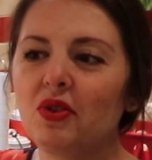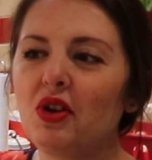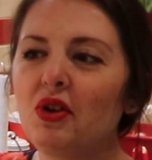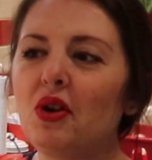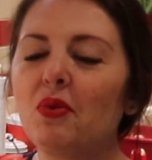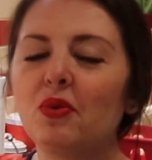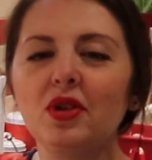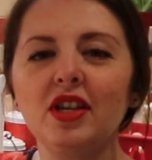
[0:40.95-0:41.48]
you
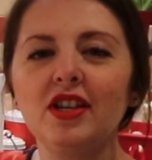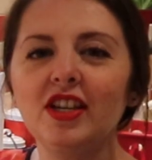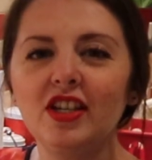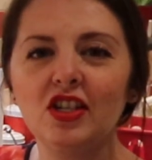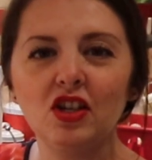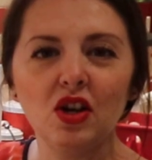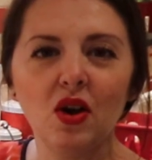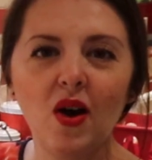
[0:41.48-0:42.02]
don't really
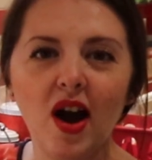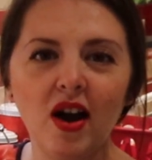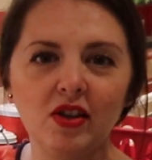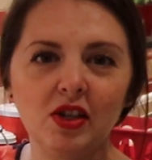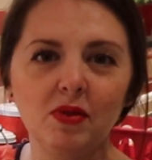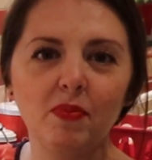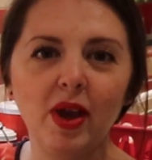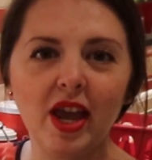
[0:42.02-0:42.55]
need to know how
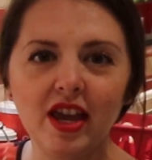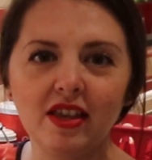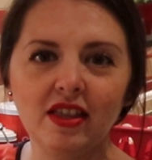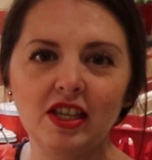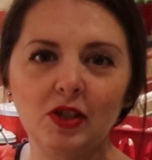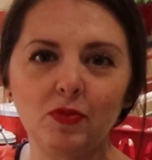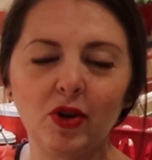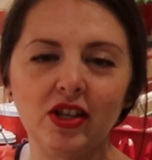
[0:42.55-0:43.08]
to bake
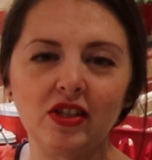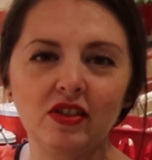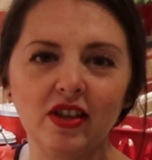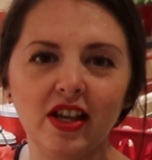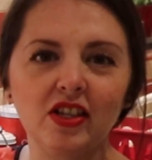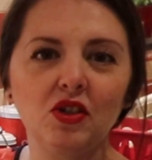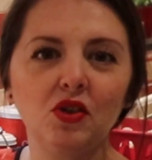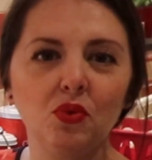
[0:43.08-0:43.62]
these breads
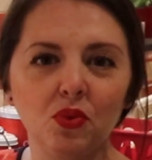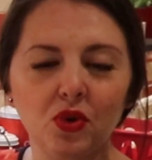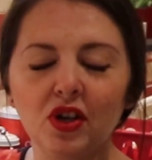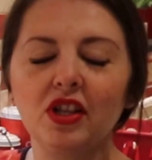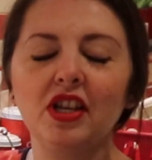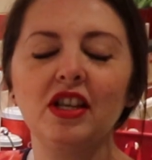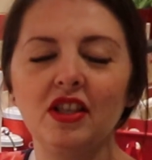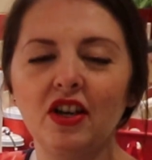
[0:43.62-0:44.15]
unless you
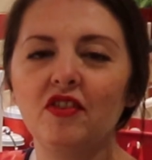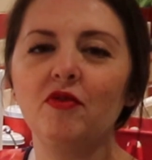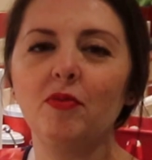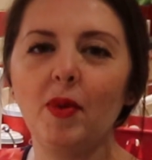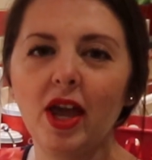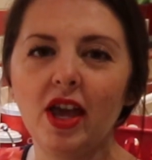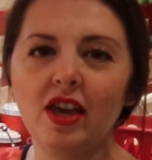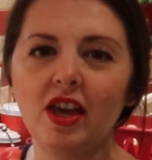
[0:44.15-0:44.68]
really love
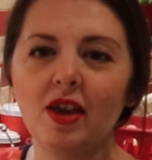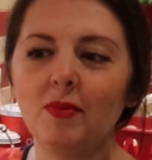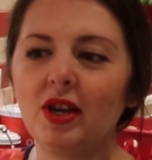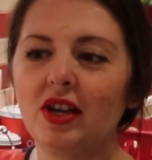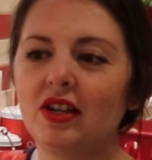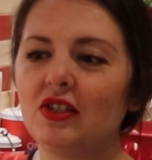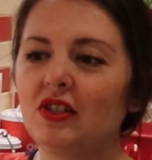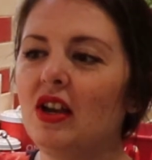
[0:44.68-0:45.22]
baking,
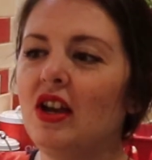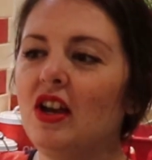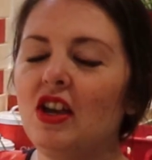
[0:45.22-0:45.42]
because